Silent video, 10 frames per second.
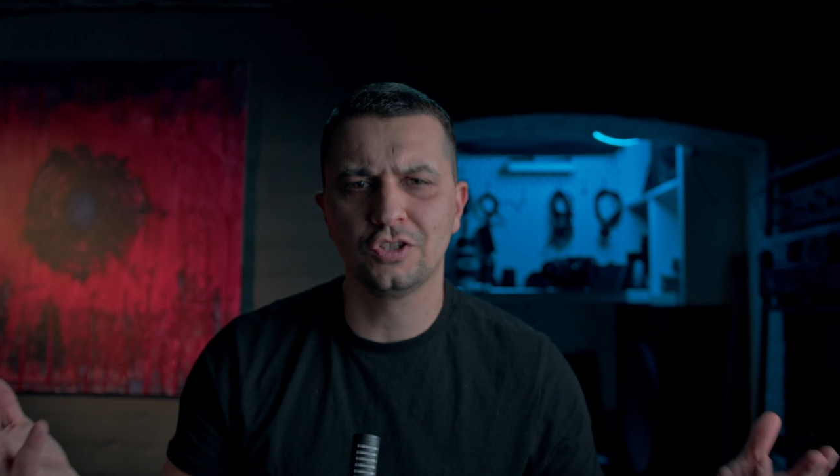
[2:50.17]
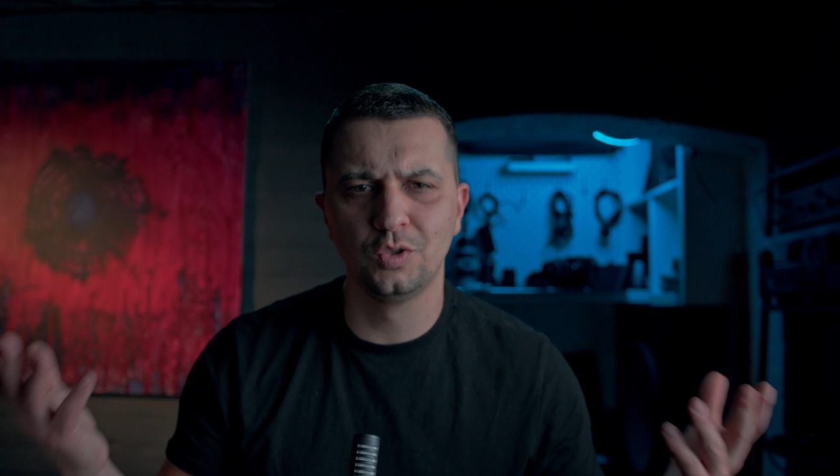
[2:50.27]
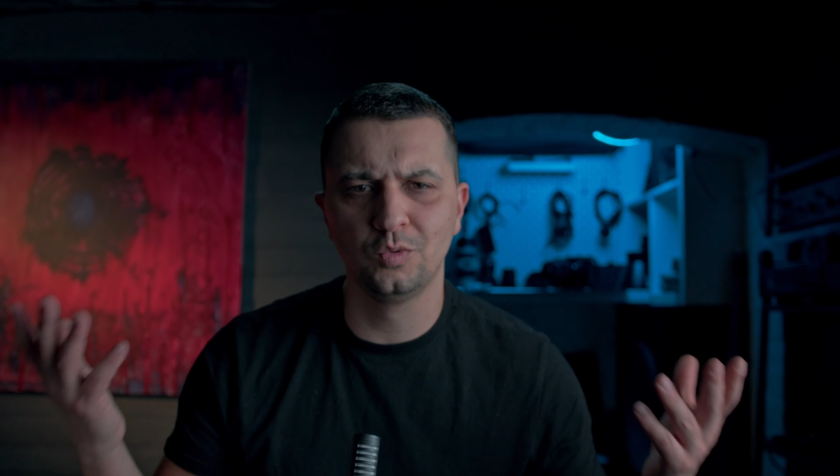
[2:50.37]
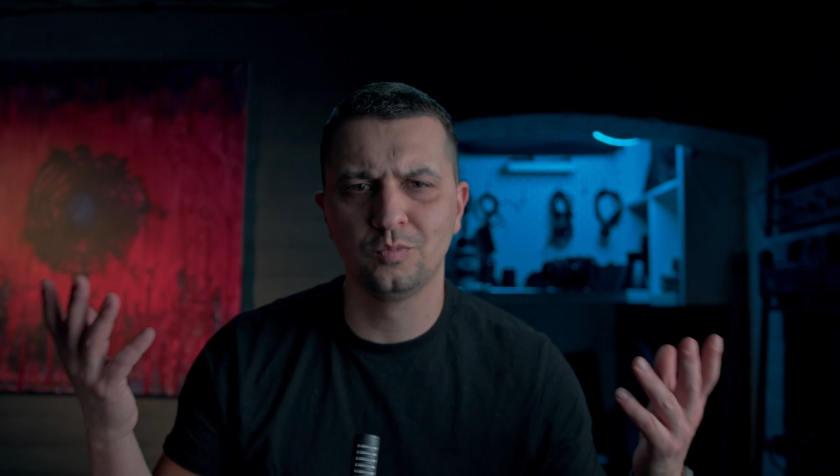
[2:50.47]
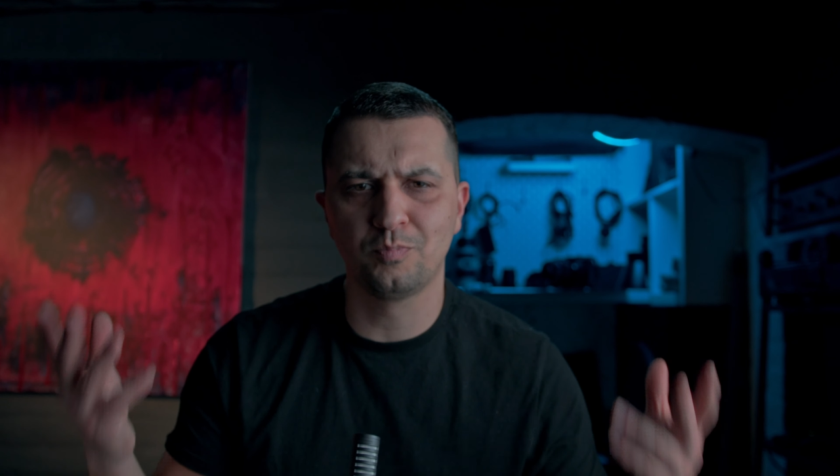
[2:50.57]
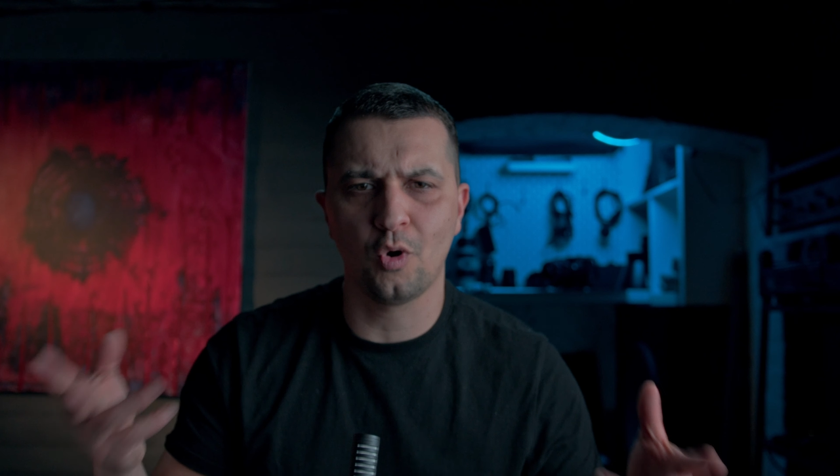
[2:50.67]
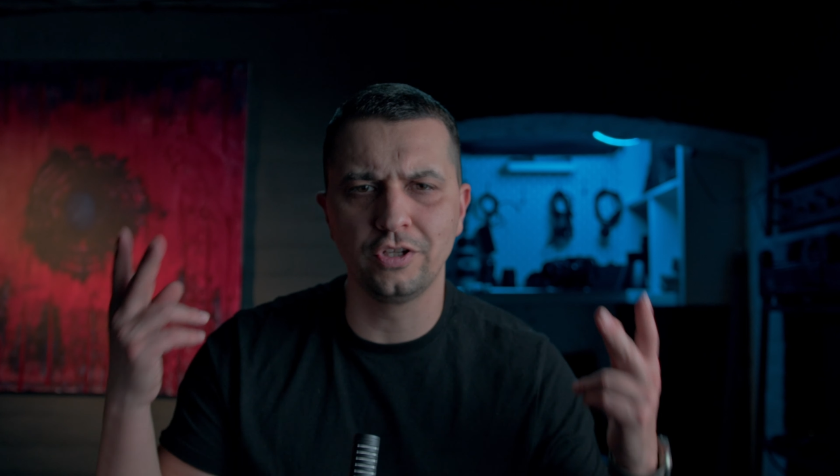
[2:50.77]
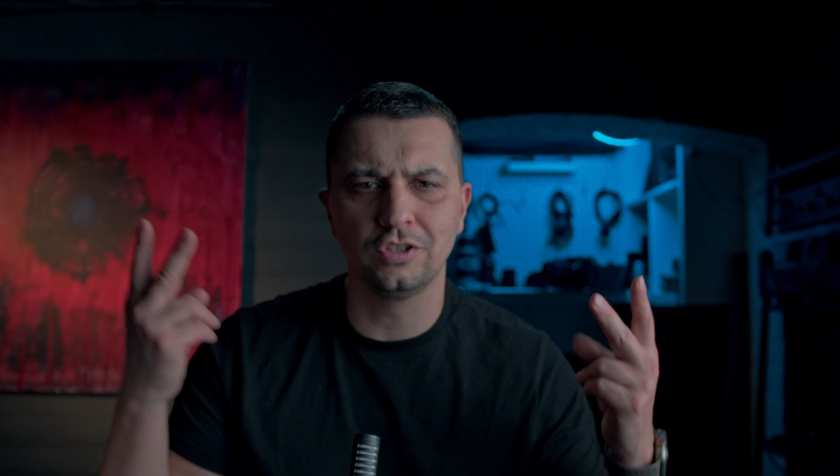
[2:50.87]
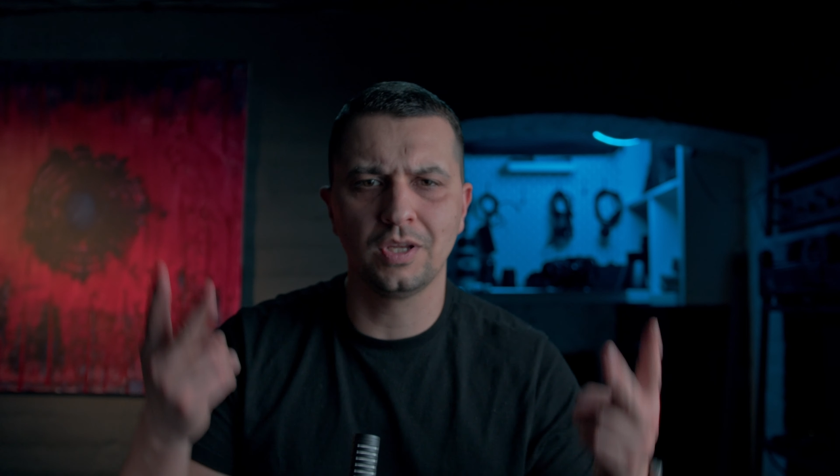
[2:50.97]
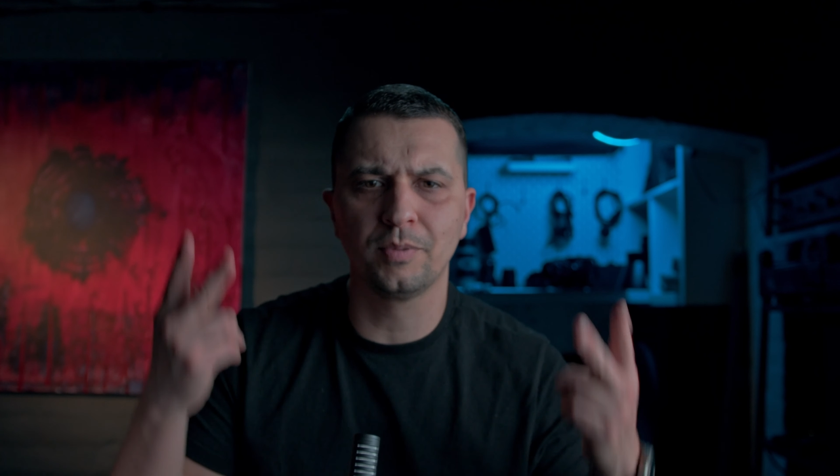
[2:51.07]
to
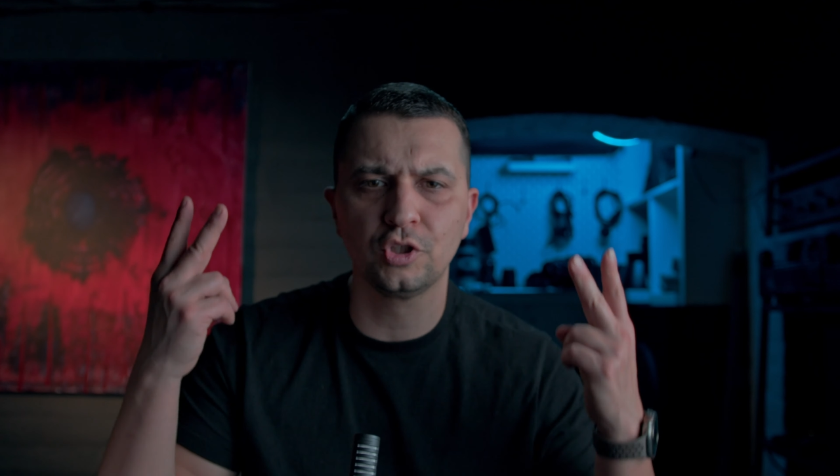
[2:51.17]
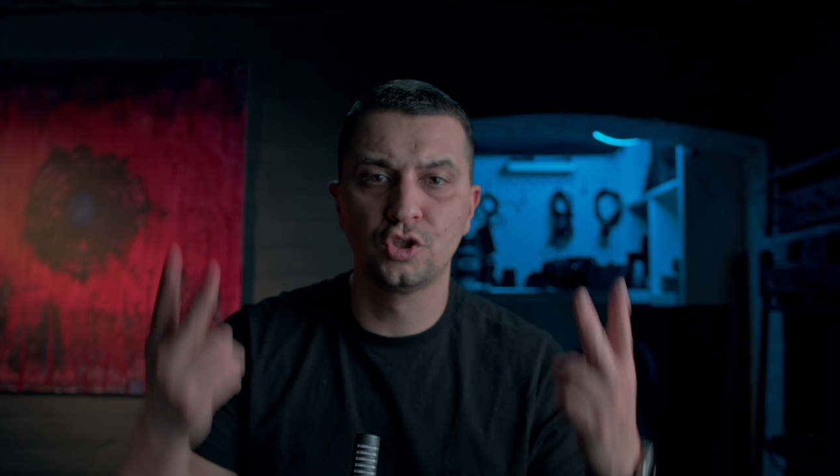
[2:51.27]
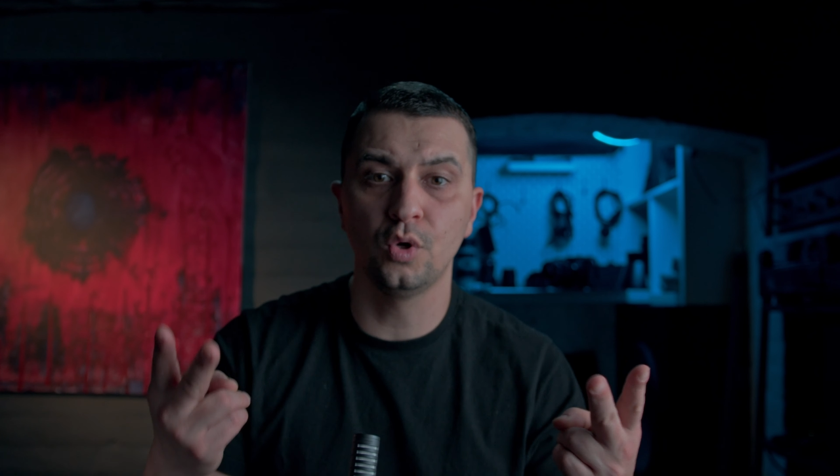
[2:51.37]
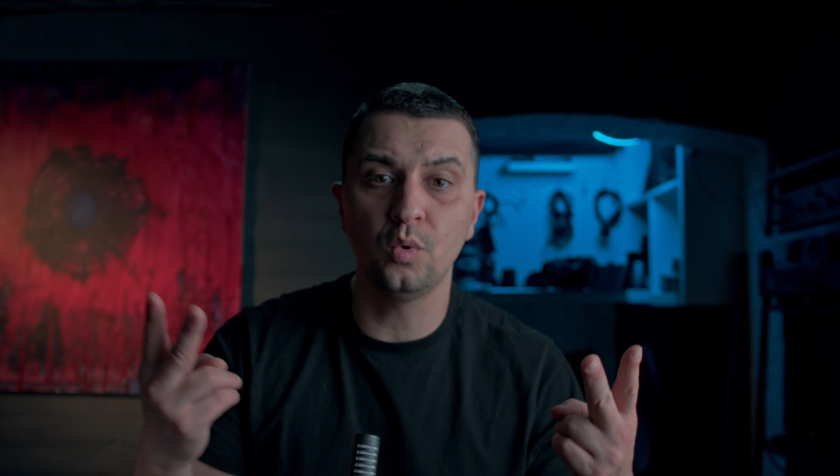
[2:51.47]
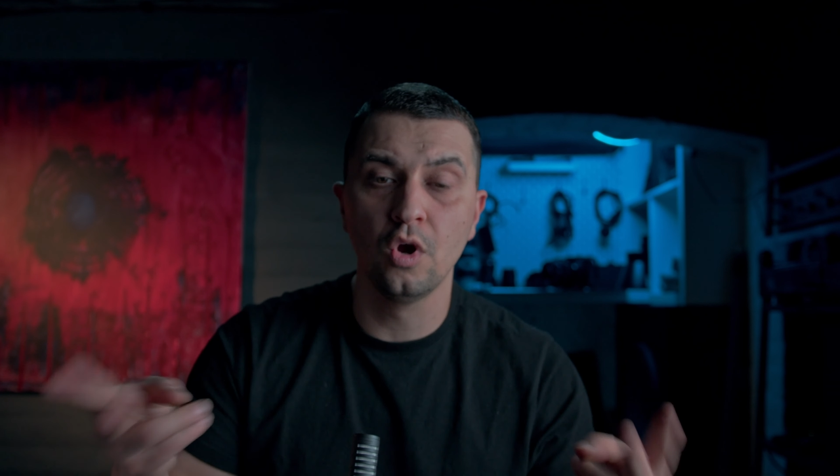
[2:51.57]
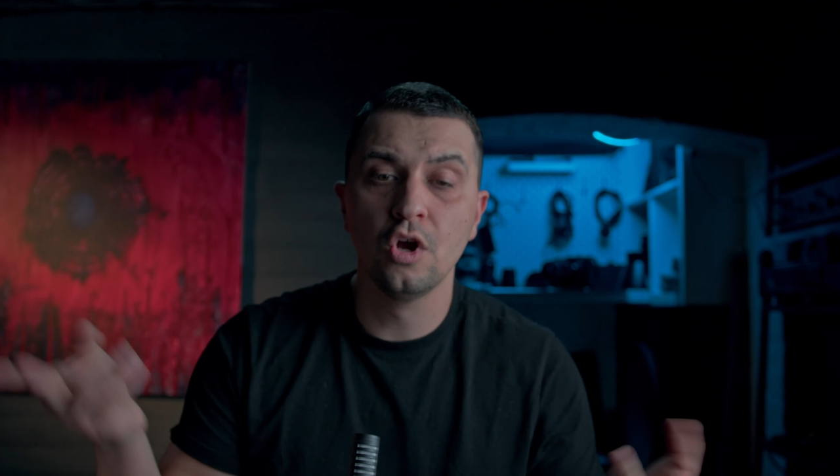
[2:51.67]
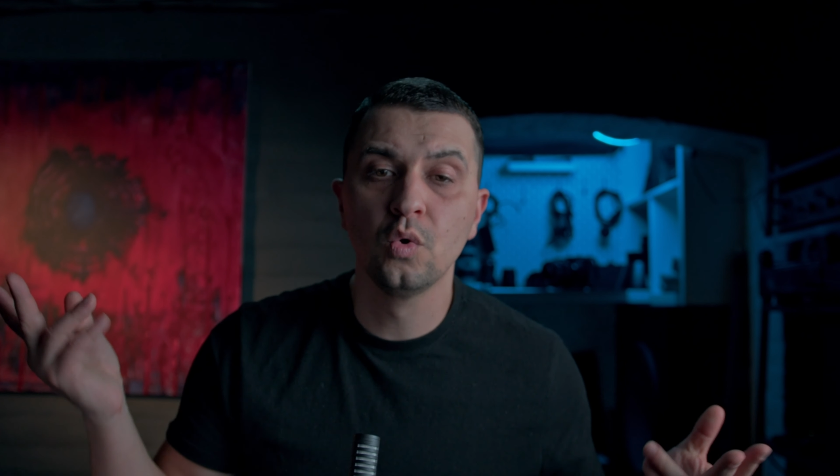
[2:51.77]
point number 2,